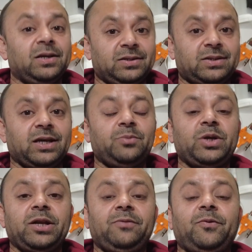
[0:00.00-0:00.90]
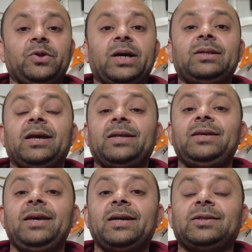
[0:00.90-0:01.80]
Stay updated for that, and
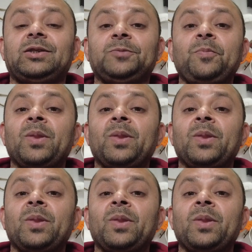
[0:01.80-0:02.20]
yes,